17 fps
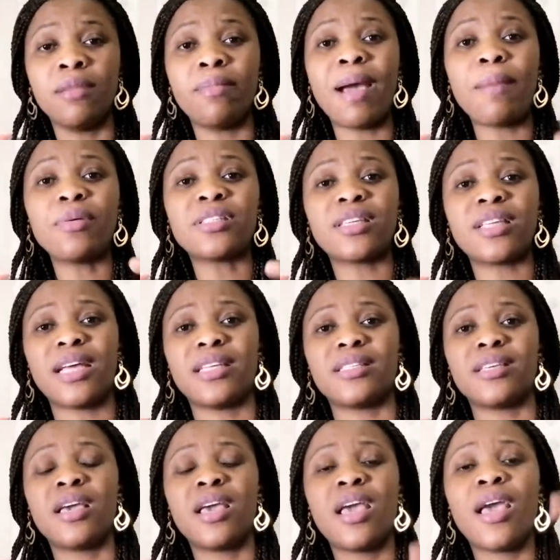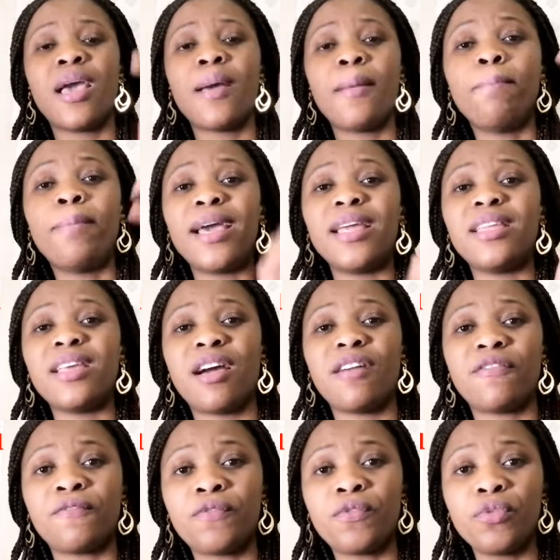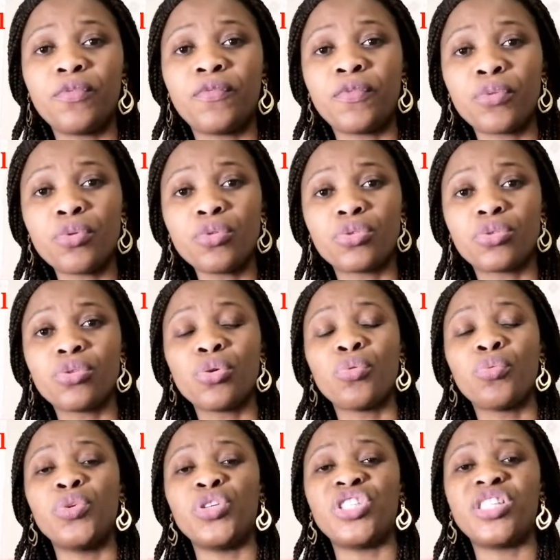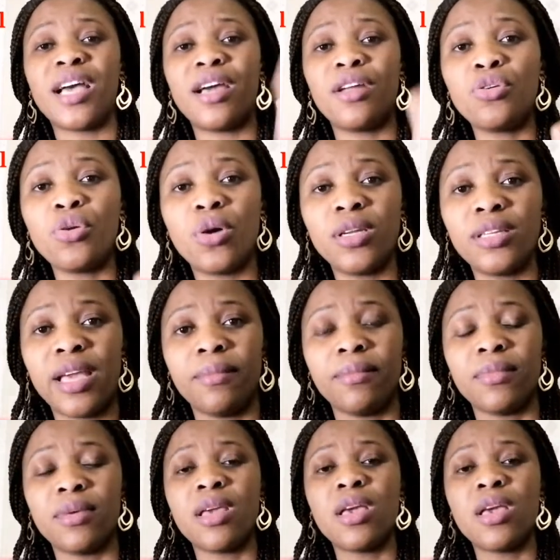The Bible says that by their fruit we shall know them.